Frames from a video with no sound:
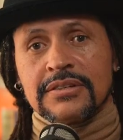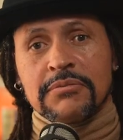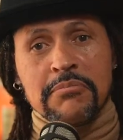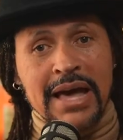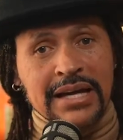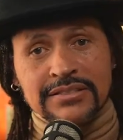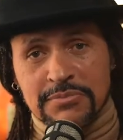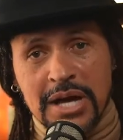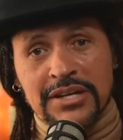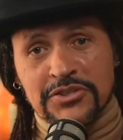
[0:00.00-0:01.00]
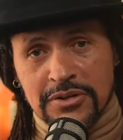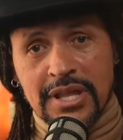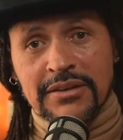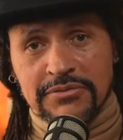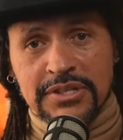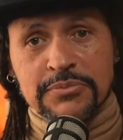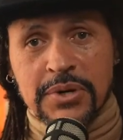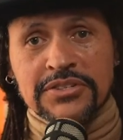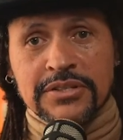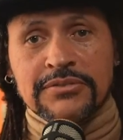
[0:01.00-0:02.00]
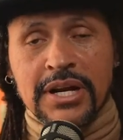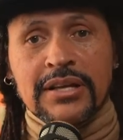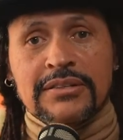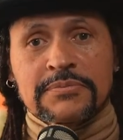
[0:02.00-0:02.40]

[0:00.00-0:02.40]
Maximize your life expression, right?